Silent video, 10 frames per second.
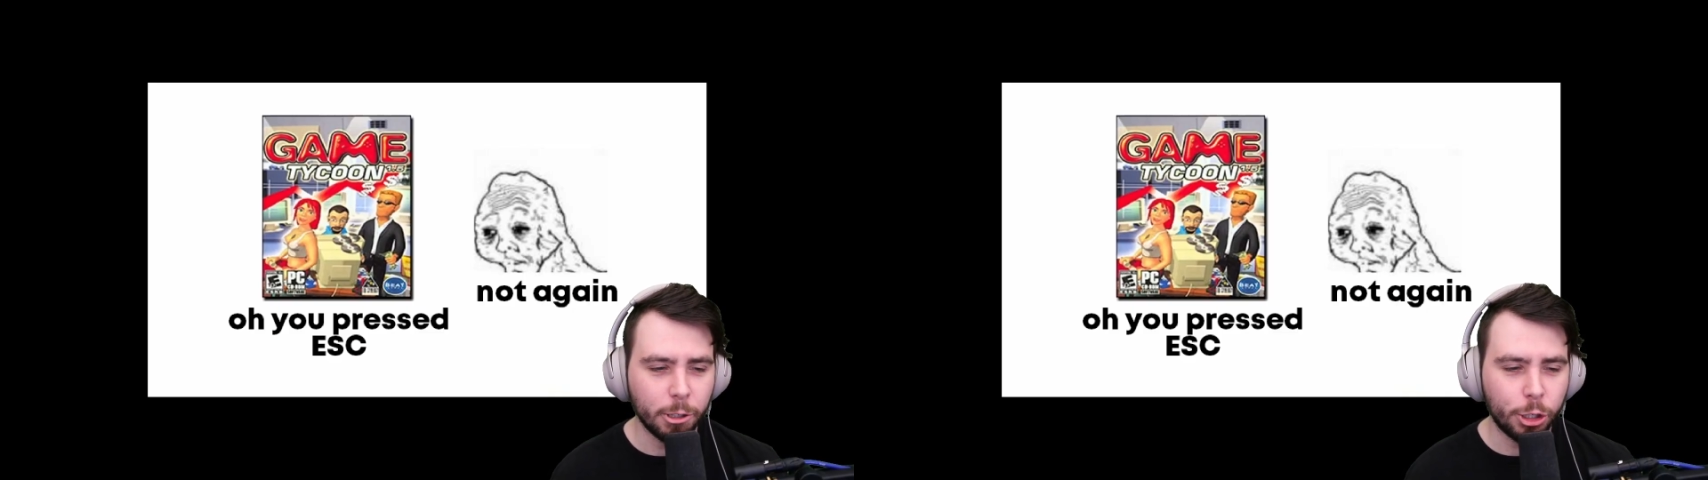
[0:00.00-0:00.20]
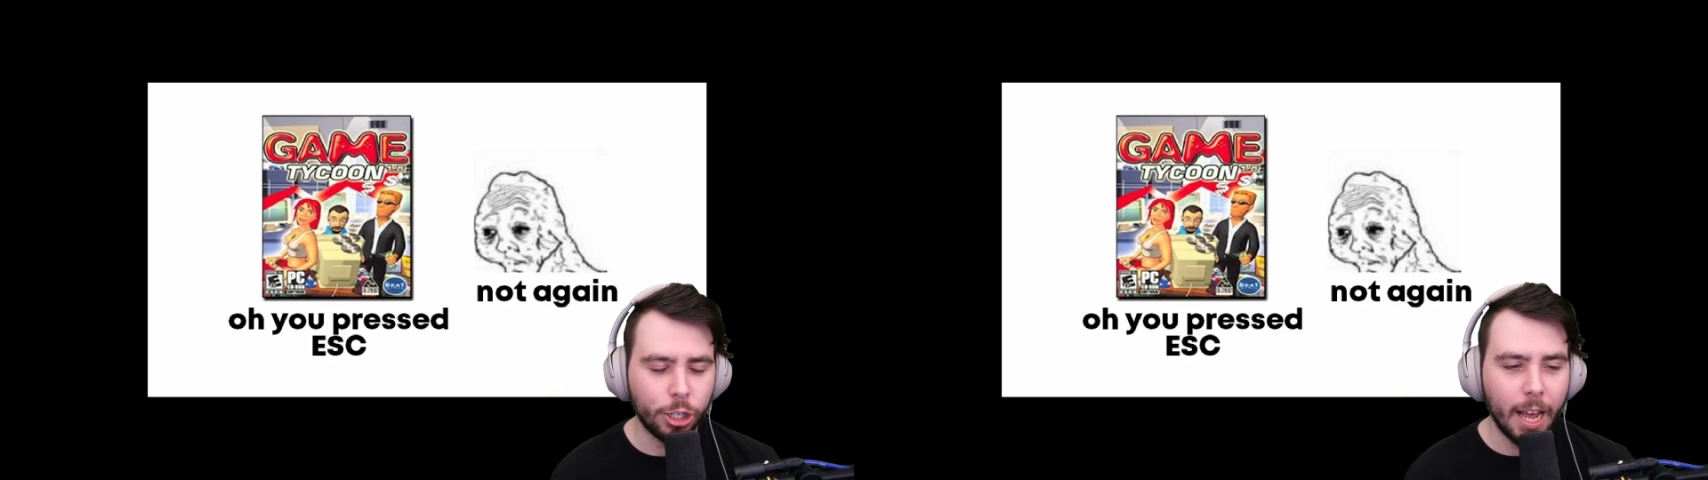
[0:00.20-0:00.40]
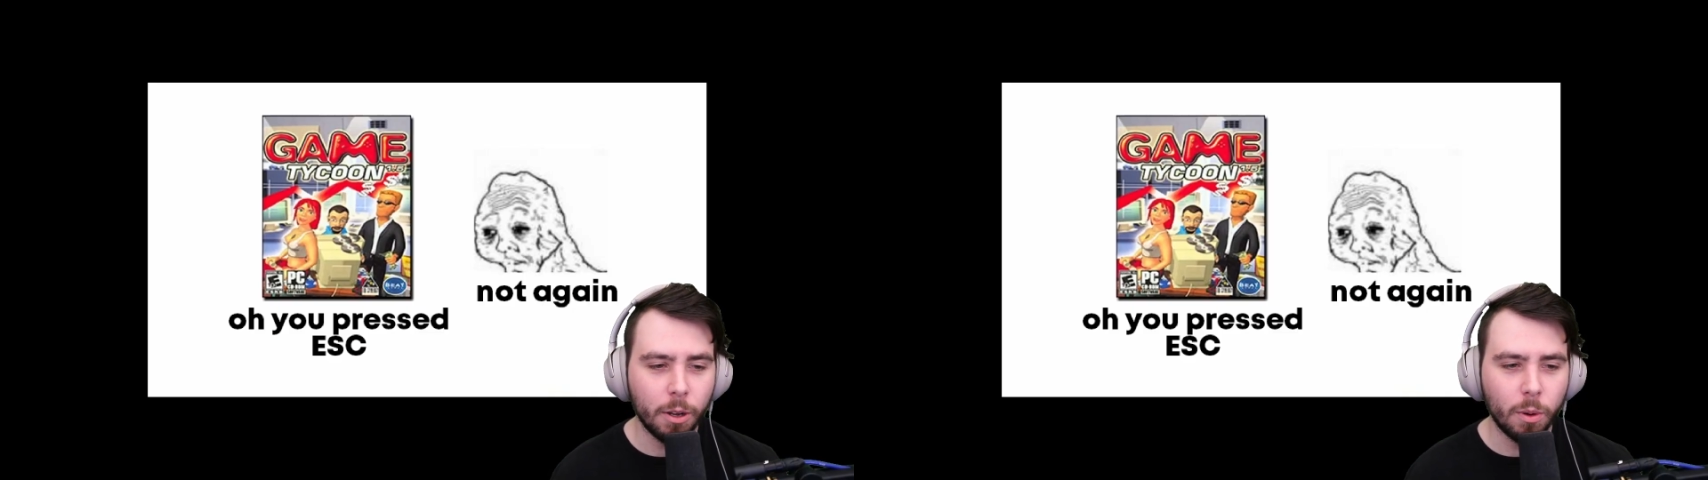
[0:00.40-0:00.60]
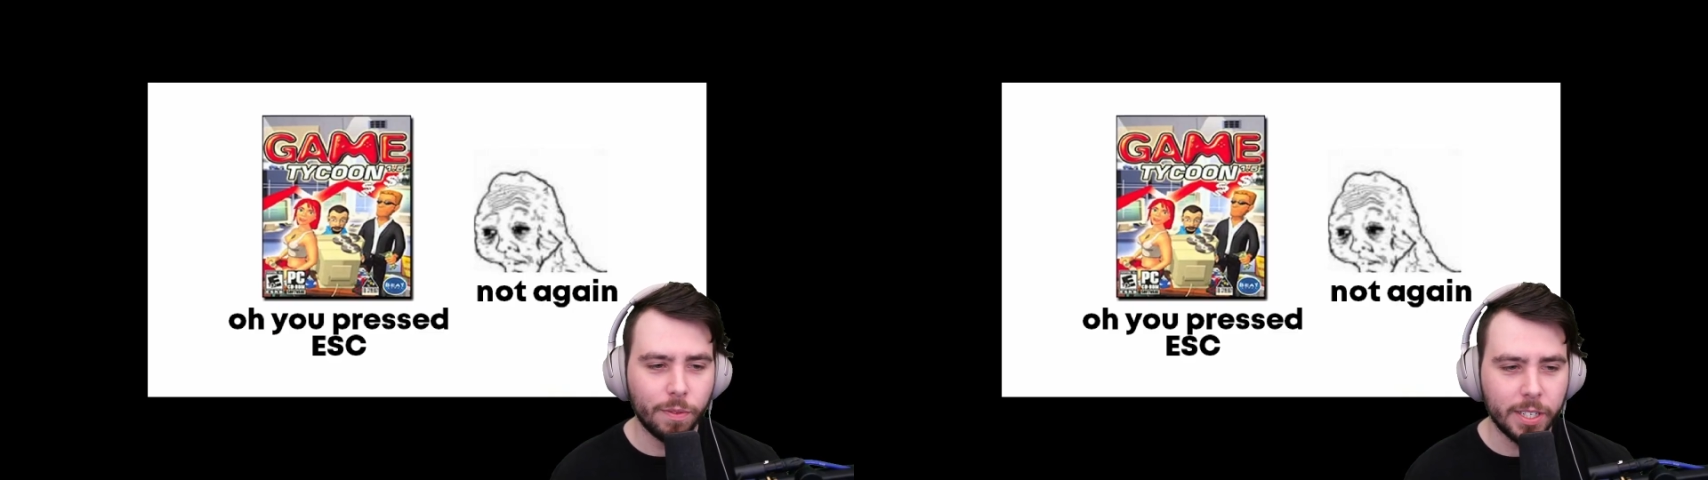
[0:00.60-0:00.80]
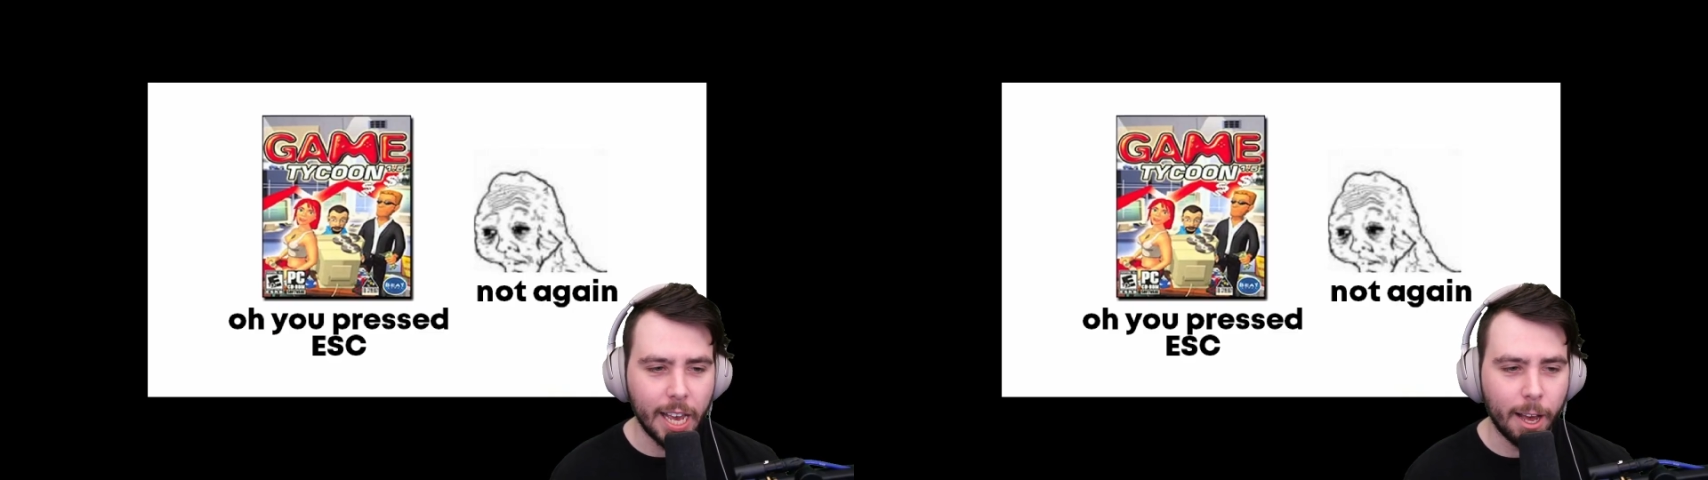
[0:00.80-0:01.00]
a shadow of
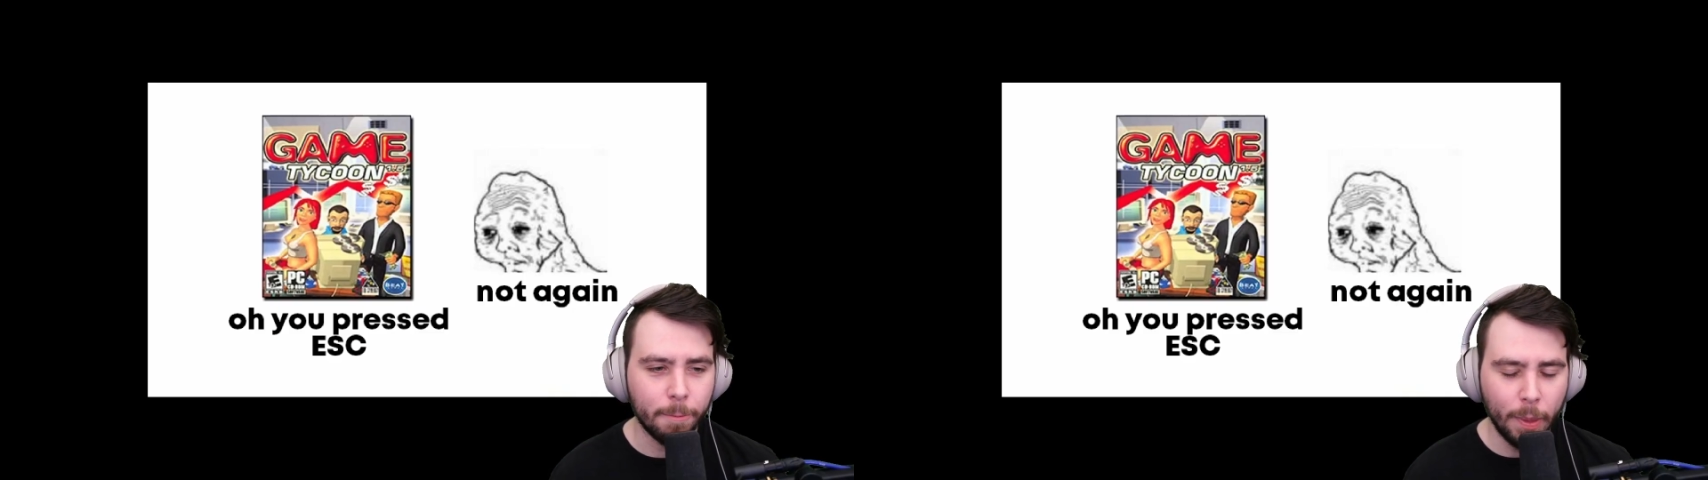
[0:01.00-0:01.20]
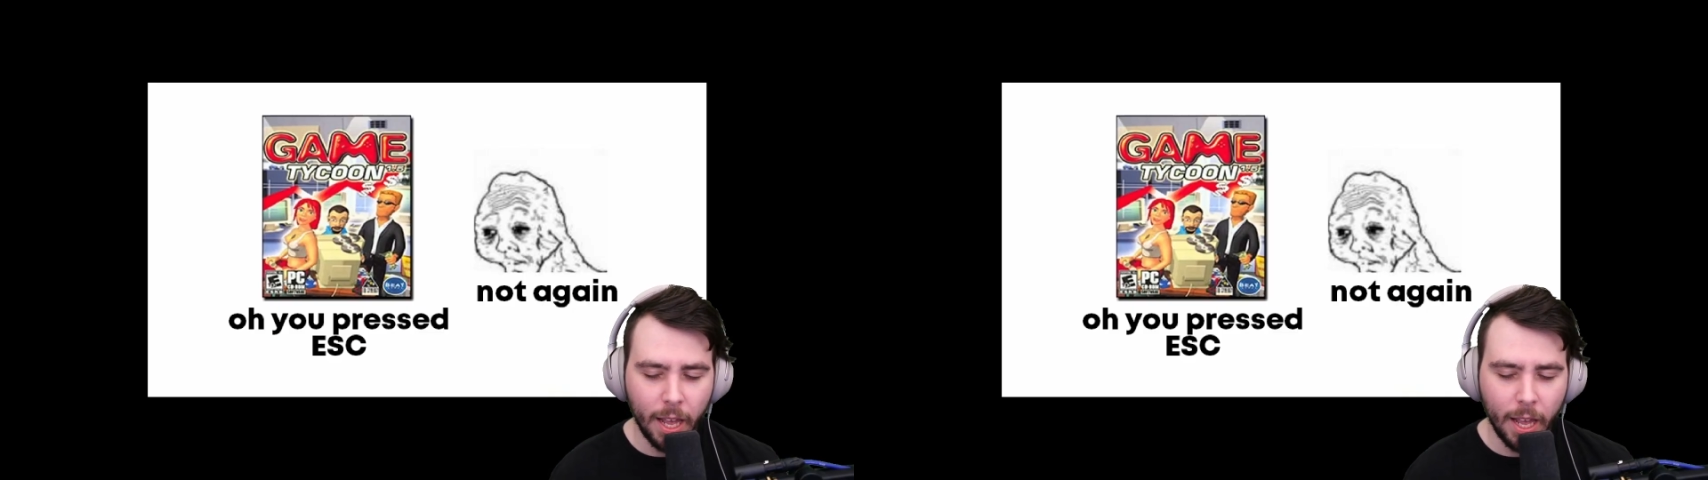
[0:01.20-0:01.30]
a doubt,